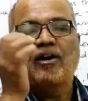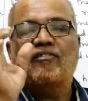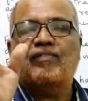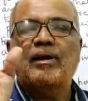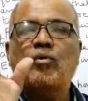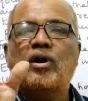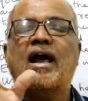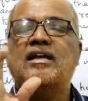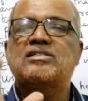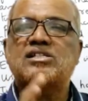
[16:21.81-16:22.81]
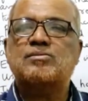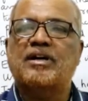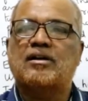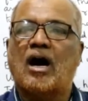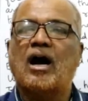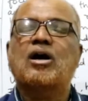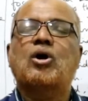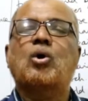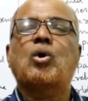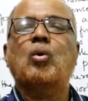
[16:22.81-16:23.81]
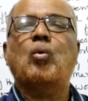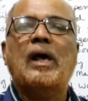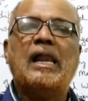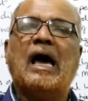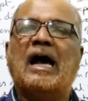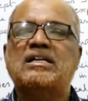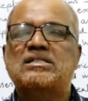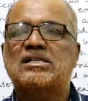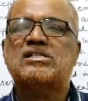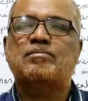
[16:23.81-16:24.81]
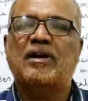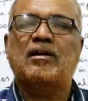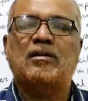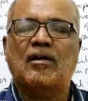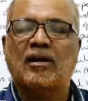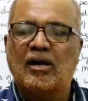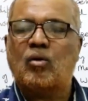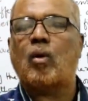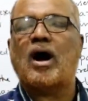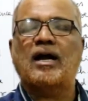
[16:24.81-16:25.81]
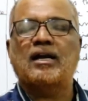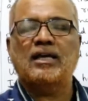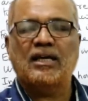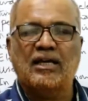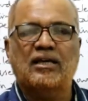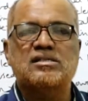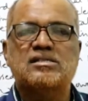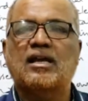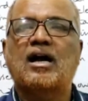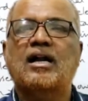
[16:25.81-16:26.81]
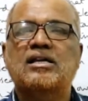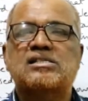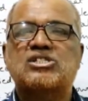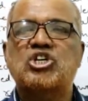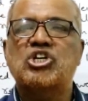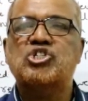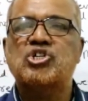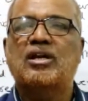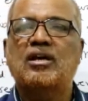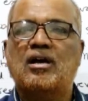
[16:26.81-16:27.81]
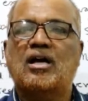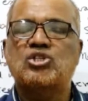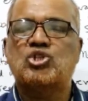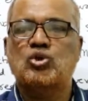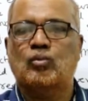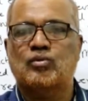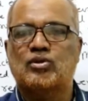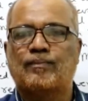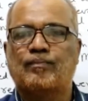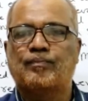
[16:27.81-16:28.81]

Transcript: One more adjustment, accrual adjustment required, is regarding stationery consumed.